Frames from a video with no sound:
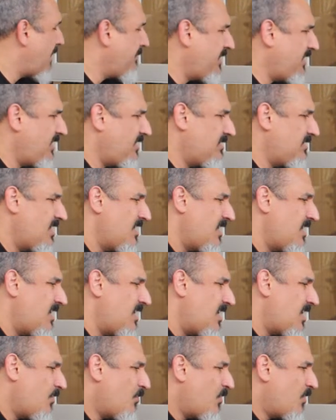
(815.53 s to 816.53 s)
mean,
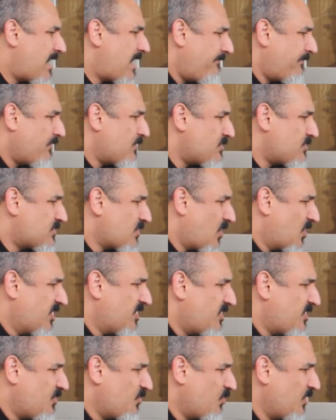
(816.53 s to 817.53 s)
when I first
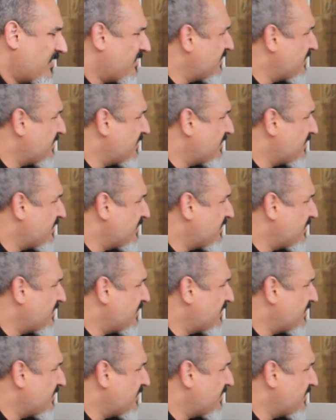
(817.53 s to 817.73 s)
started in real estate, so you